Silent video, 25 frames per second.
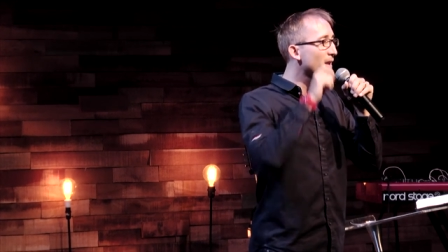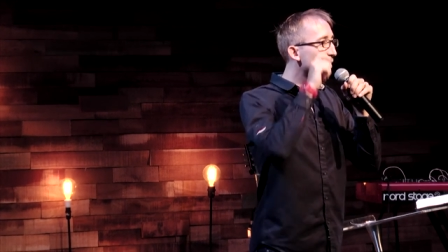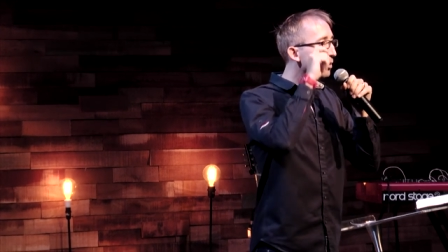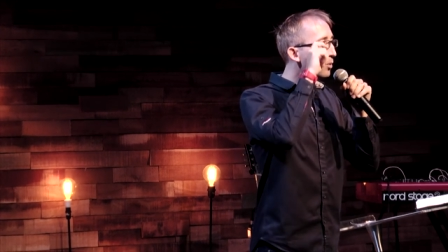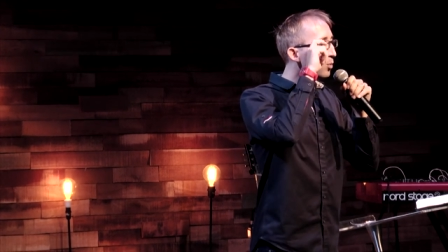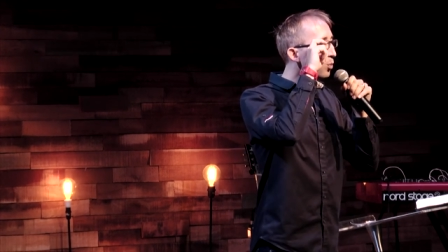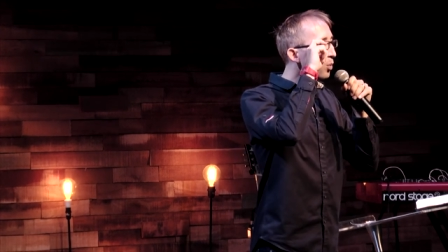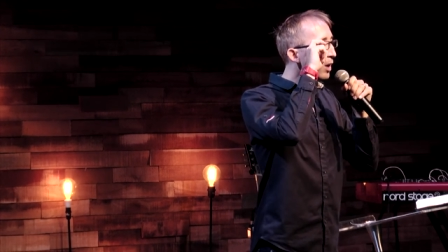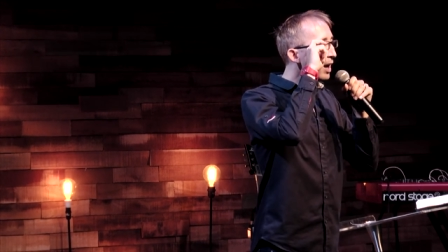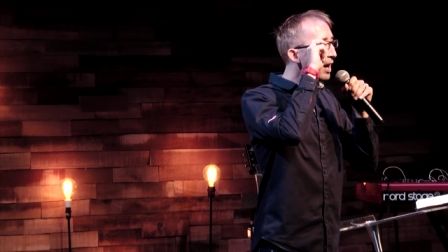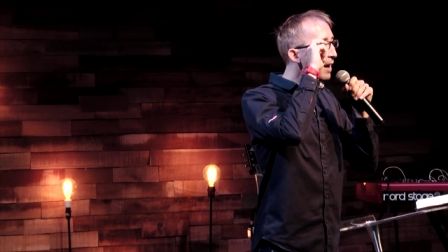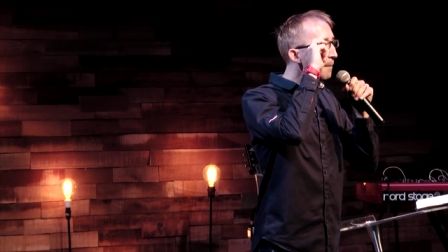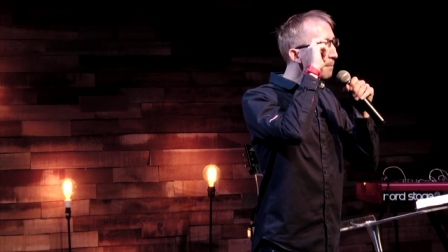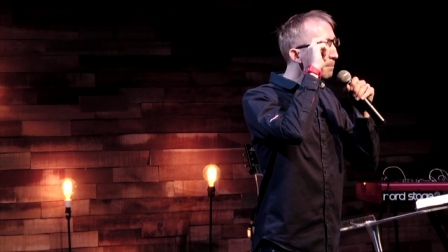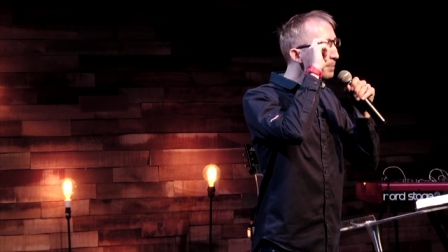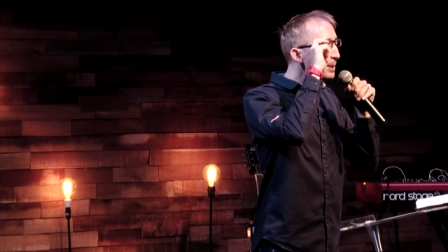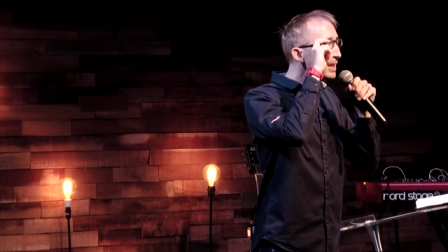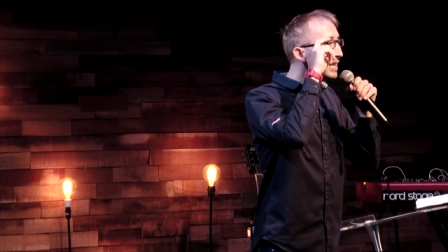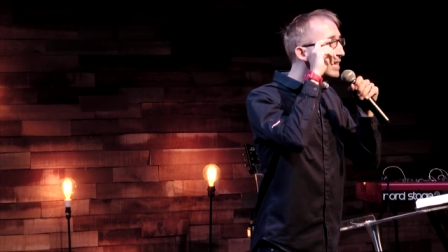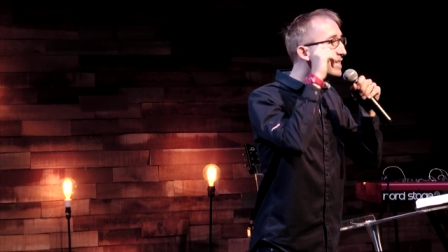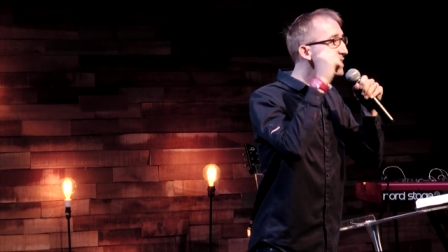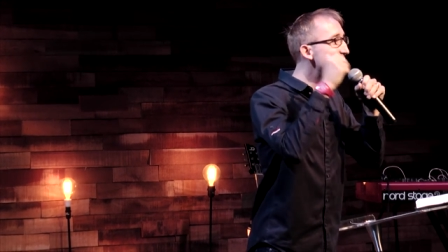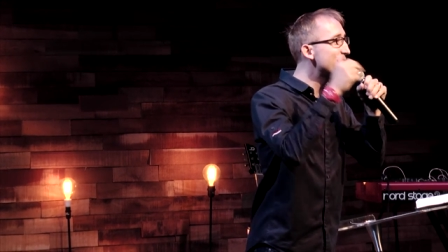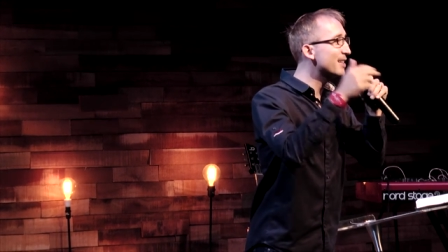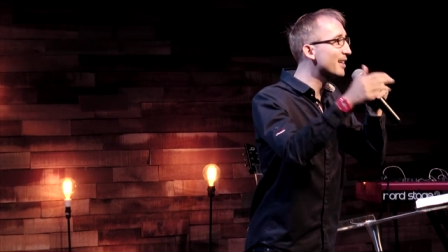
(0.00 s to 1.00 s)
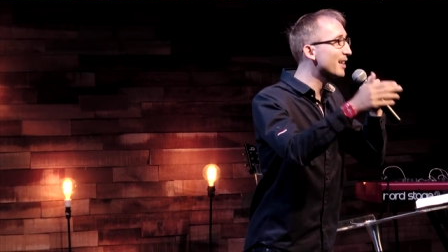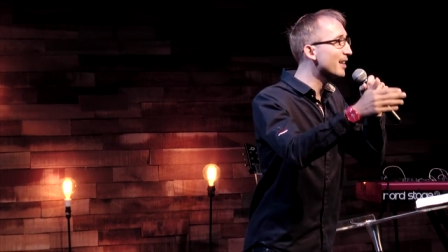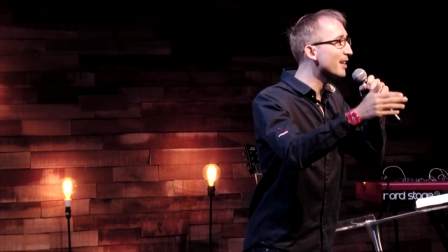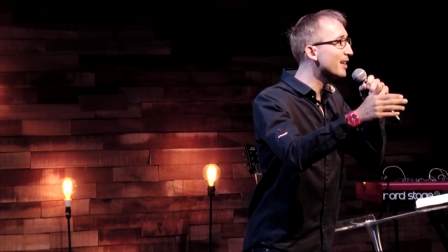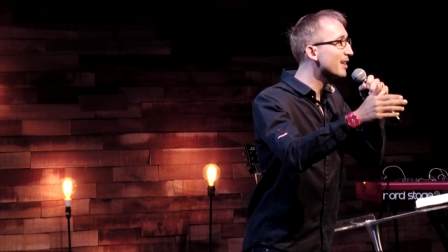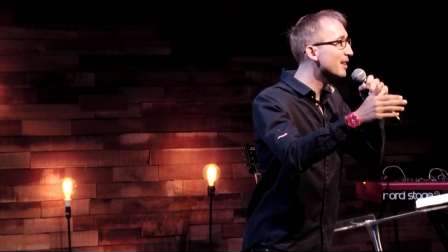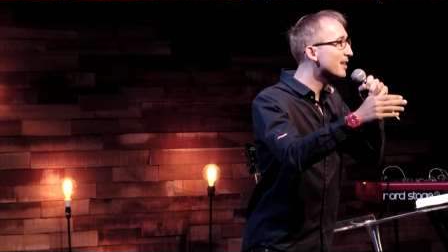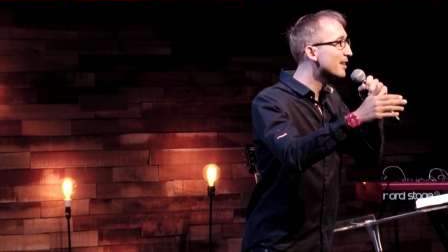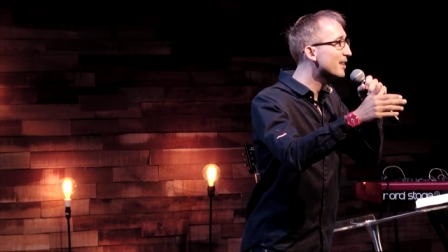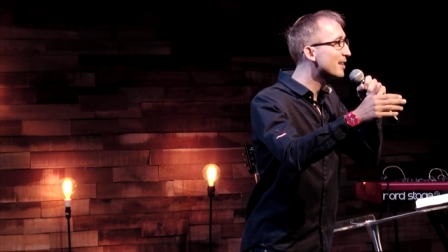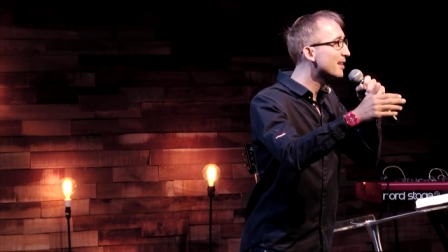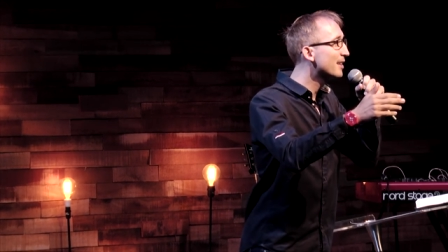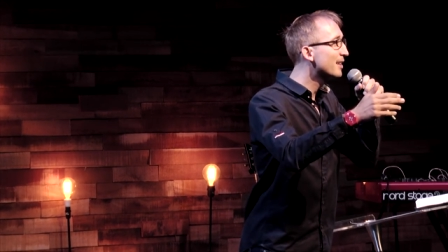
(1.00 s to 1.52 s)
where Peter,
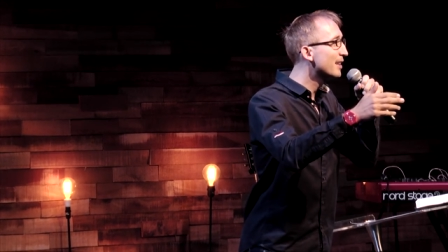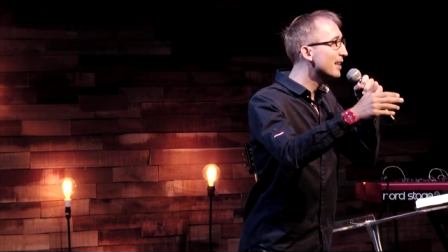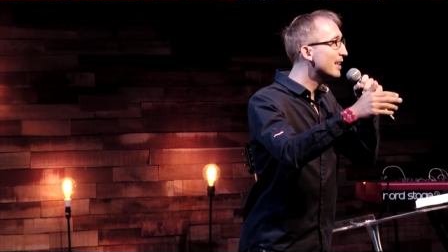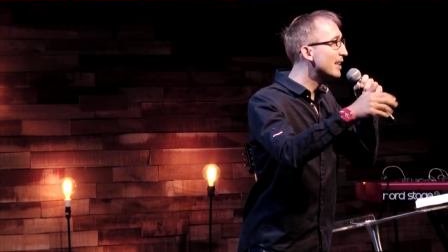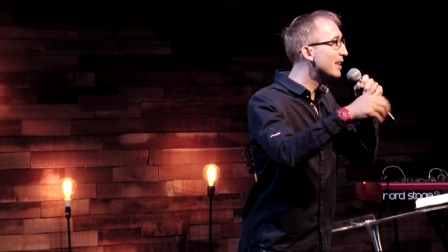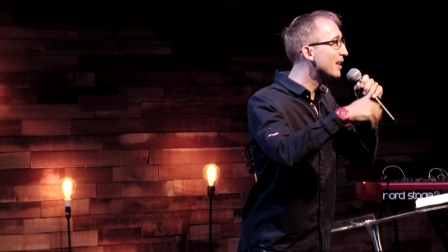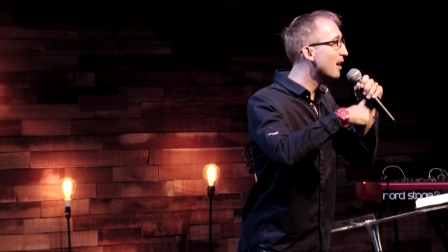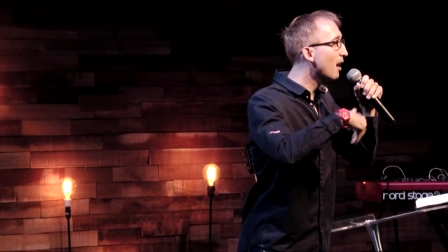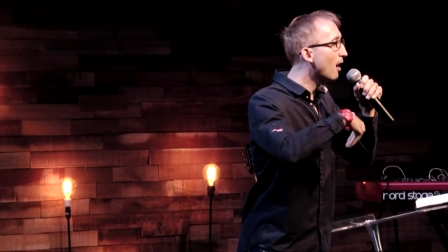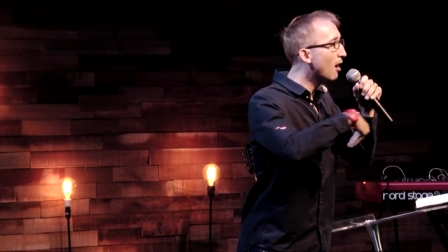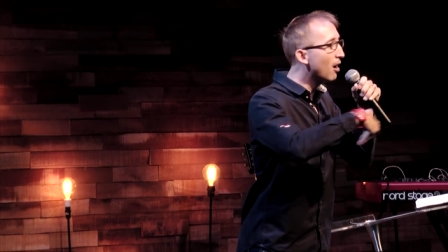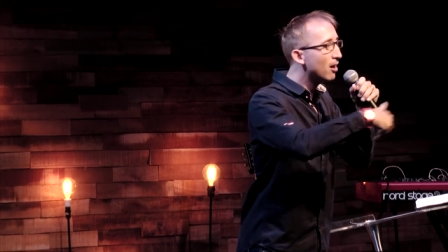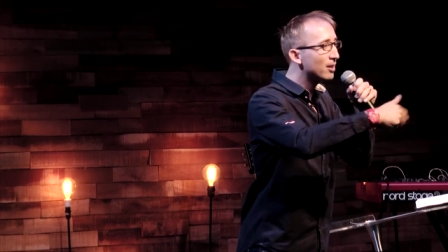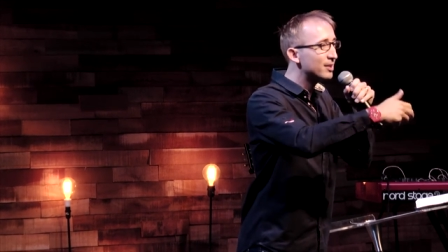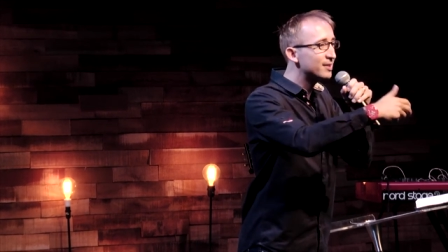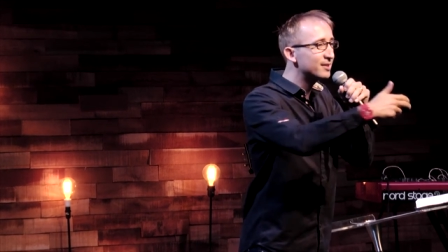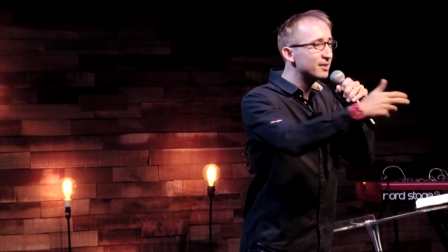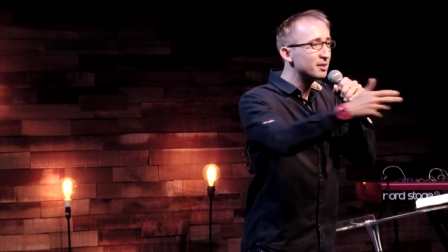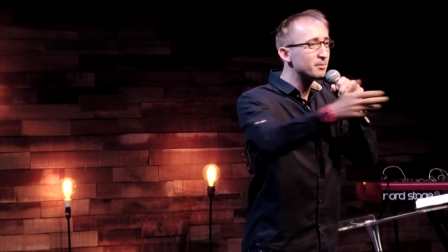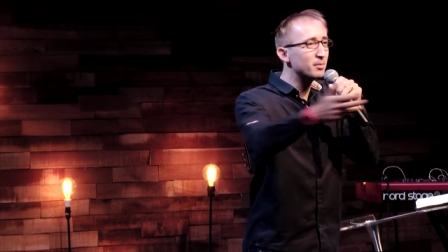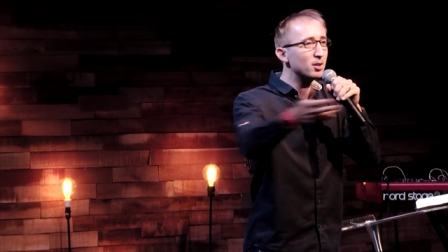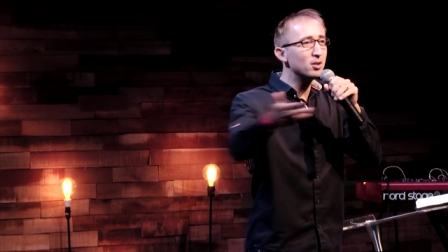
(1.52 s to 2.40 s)
he asks them,